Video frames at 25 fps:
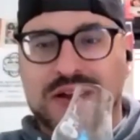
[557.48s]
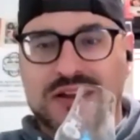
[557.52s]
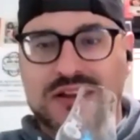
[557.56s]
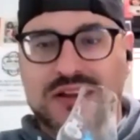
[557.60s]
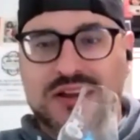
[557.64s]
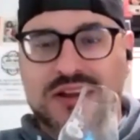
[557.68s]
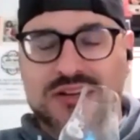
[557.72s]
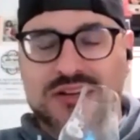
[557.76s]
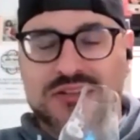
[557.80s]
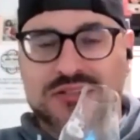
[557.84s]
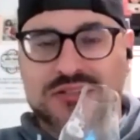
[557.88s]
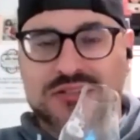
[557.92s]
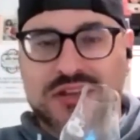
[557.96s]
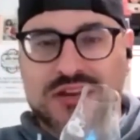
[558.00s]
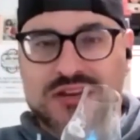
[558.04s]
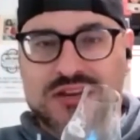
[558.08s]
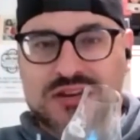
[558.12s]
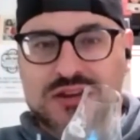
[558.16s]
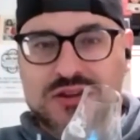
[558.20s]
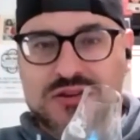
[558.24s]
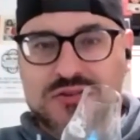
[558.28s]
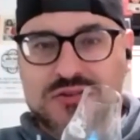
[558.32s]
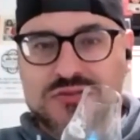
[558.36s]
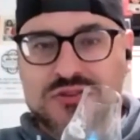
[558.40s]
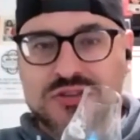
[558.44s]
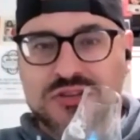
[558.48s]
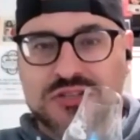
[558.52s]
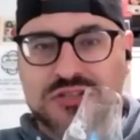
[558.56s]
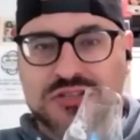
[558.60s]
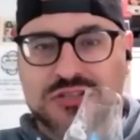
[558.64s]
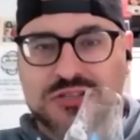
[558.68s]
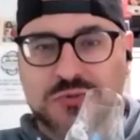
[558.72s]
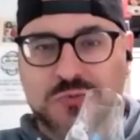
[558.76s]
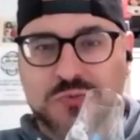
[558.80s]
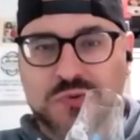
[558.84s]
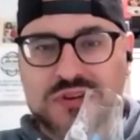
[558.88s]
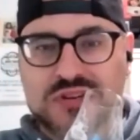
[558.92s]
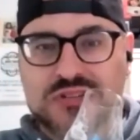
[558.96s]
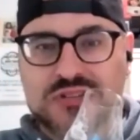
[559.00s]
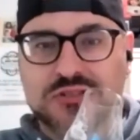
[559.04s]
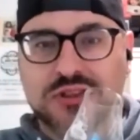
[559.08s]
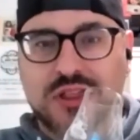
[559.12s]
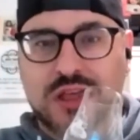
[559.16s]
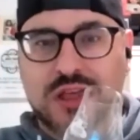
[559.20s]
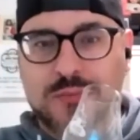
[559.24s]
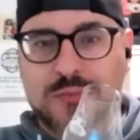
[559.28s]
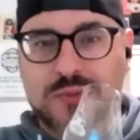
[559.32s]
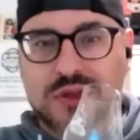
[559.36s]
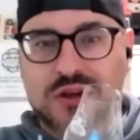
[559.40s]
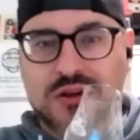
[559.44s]
but it, it's like you just squeeze
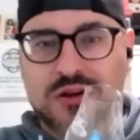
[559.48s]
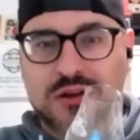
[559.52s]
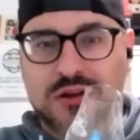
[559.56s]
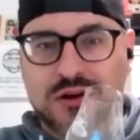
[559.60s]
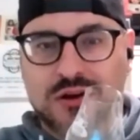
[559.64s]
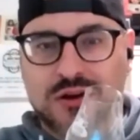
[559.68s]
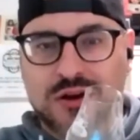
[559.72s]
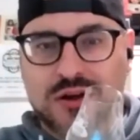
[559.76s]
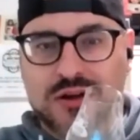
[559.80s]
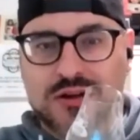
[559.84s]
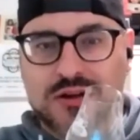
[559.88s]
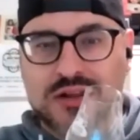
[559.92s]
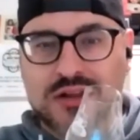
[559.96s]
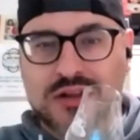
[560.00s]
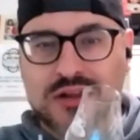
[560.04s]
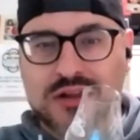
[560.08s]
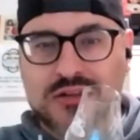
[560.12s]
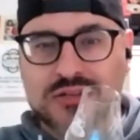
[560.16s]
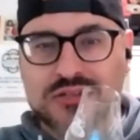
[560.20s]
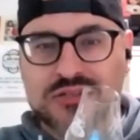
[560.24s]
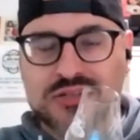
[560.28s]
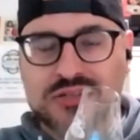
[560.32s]
lemon on a uh,